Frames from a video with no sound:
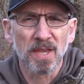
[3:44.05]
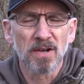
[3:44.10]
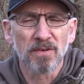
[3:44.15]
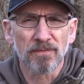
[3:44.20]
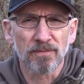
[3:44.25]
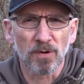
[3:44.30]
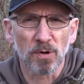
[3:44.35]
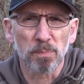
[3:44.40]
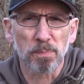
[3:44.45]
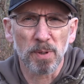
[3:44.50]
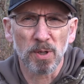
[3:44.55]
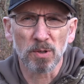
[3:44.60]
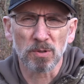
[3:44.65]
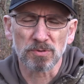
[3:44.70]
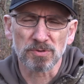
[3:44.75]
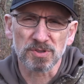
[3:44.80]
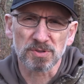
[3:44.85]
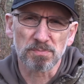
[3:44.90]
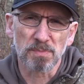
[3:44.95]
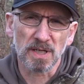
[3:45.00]
for
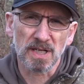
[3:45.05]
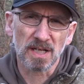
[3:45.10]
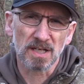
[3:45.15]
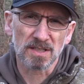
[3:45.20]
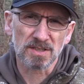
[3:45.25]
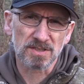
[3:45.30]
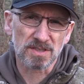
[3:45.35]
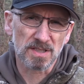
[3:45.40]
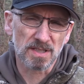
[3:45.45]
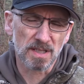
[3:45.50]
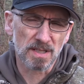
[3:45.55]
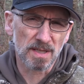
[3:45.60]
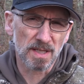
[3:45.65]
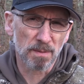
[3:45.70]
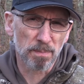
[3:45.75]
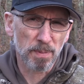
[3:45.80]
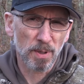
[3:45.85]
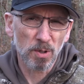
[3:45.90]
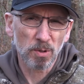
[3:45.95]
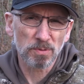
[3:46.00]
poults, because the
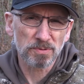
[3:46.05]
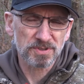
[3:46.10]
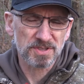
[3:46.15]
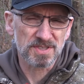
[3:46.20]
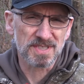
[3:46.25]
poult's